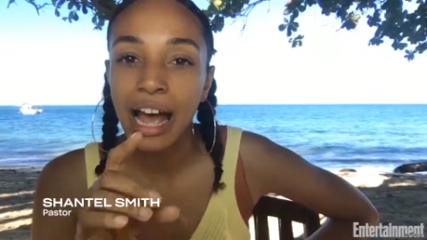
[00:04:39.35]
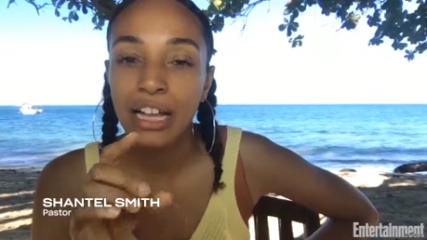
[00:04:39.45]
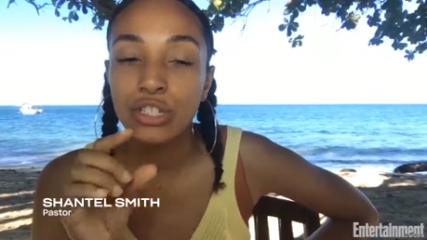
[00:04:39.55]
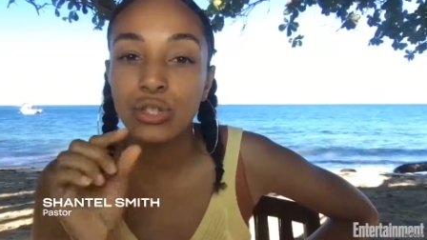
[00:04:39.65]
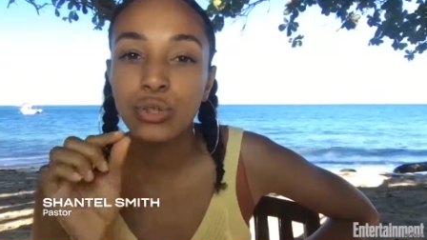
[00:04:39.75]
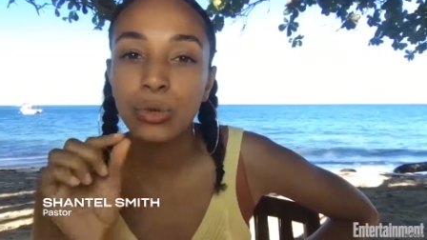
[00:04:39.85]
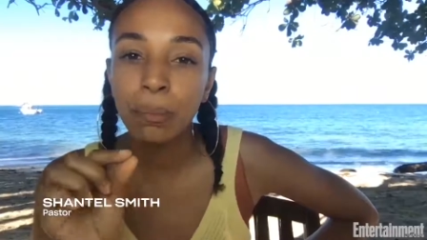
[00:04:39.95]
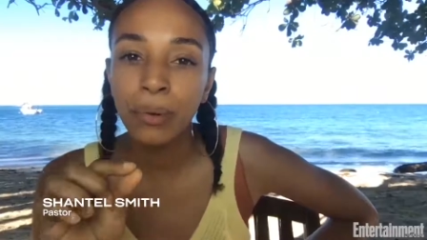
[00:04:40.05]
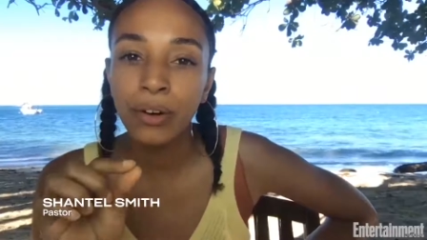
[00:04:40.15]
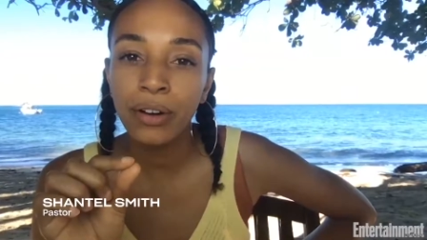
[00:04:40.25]
A
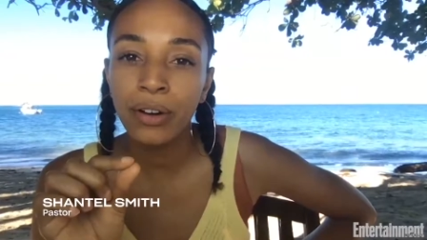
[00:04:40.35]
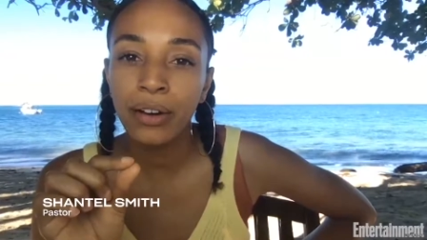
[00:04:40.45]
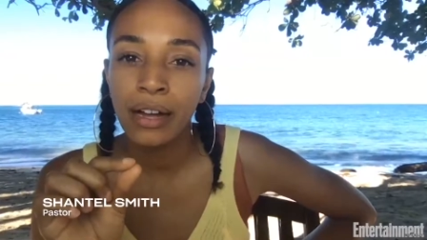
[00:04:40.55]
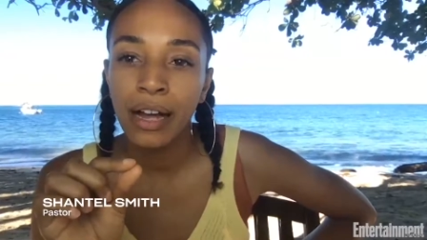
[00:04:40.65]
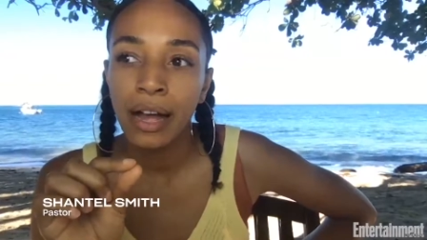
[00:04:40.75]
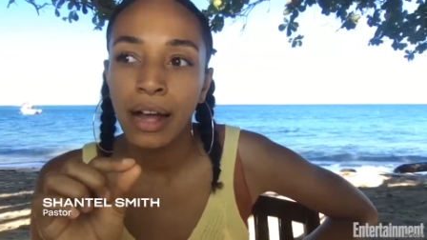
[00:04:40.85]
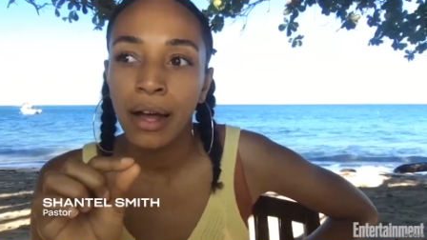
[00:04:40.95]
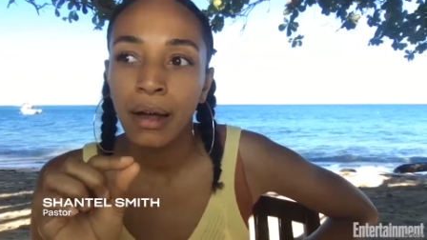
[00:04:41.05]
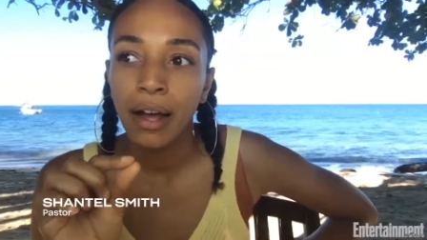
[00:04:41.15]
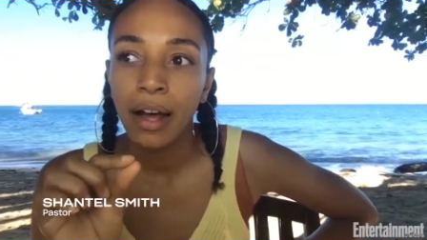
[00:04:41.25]
super
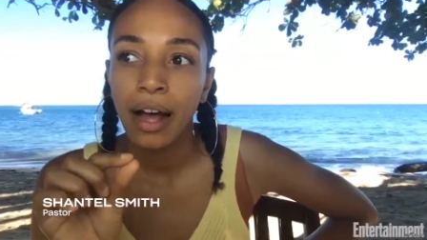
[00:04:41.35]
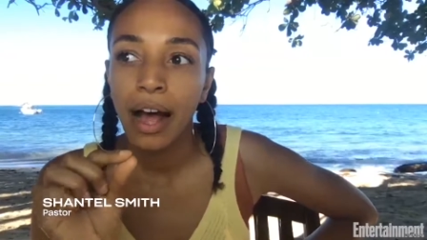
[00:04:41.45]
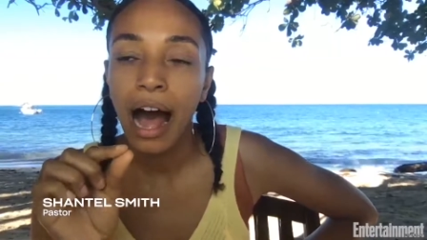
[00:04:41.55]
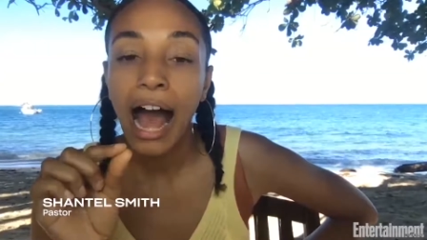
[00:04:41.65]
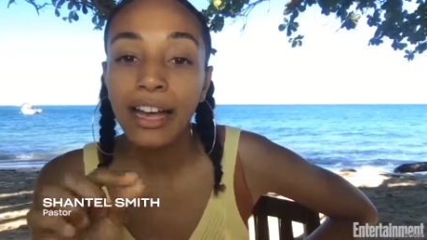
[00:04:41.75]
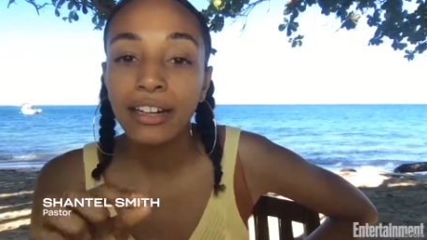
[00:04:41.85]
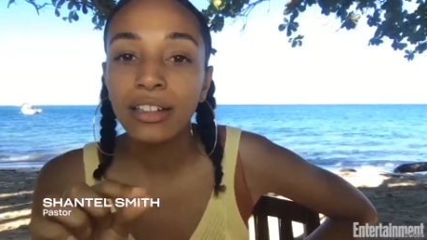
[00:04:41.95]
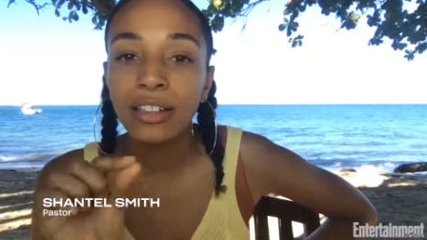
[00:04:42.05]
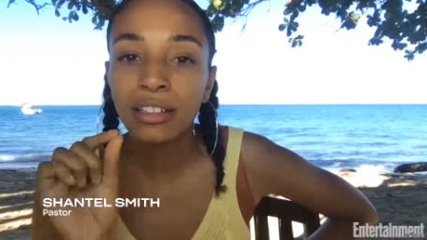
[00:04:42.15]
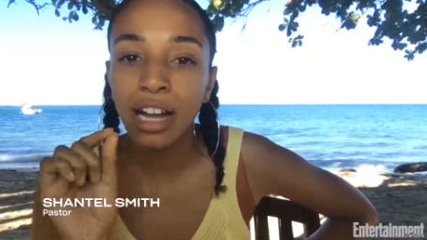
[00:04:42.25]

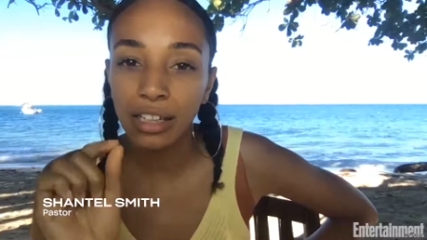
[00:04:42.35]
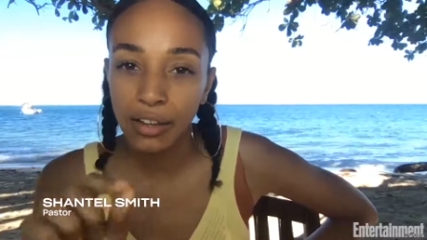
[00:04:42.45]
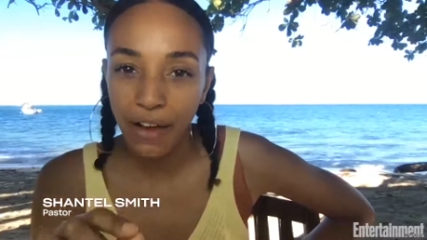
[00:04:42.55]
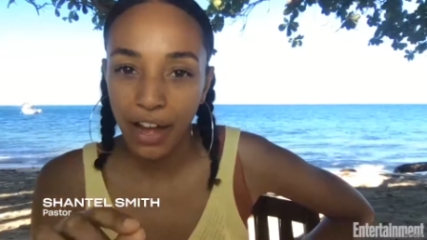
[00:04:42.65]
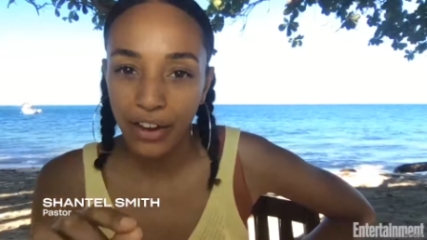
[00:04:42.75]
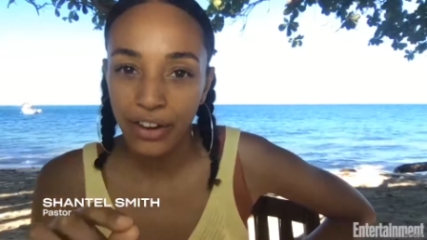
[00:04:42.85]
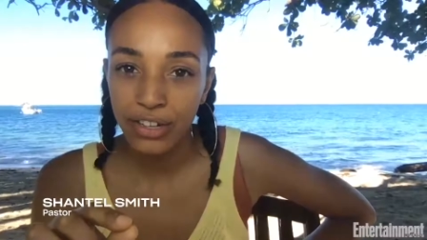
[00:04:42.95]
idol nullifier.